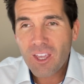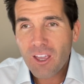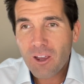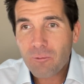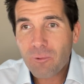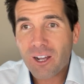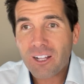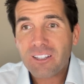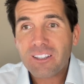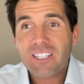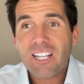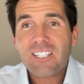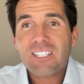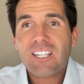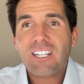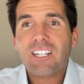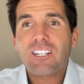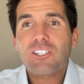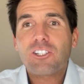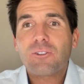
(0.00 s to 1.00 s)
Well, let's
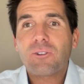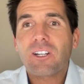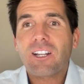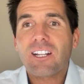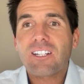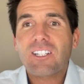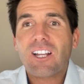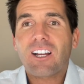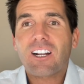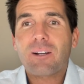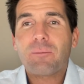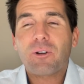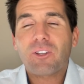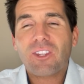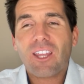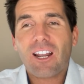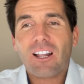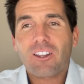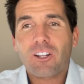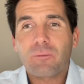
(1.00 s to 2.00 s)
get into it and talk about
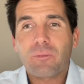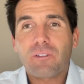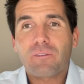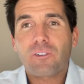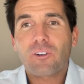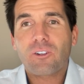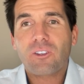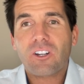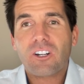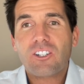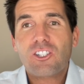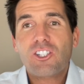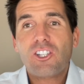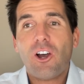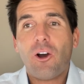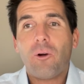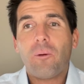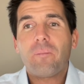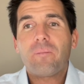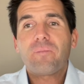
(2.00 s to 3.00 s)
that a little bit further.
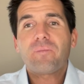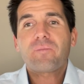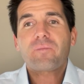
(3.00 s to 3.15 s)
So,